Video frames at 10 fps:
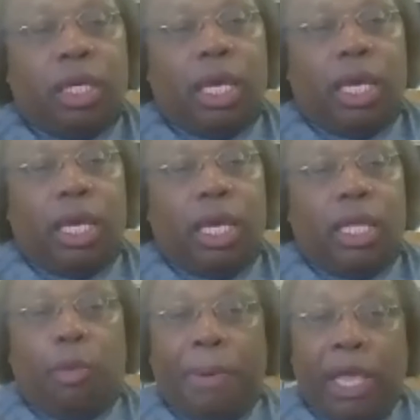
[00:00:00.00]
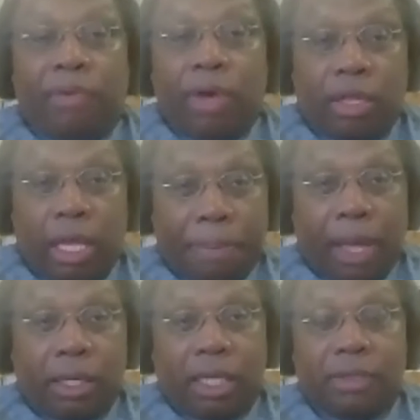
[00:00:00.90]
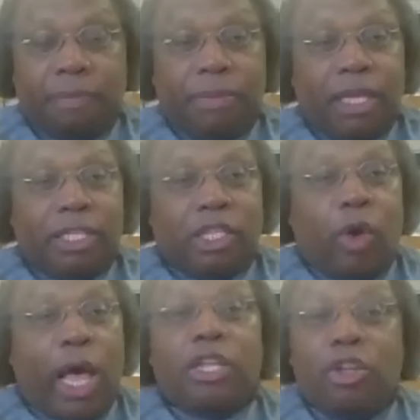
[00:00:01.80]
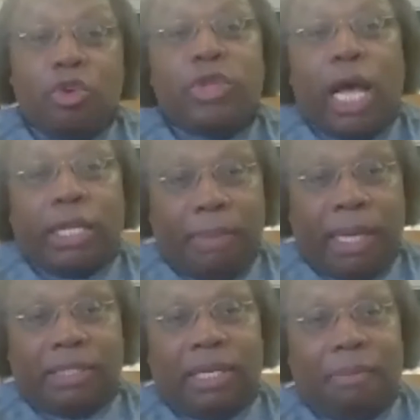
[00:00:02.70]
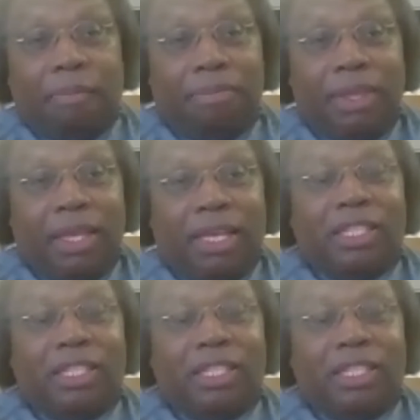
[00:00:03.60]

and they were paying for out of their pocket. So I knew not to mess up.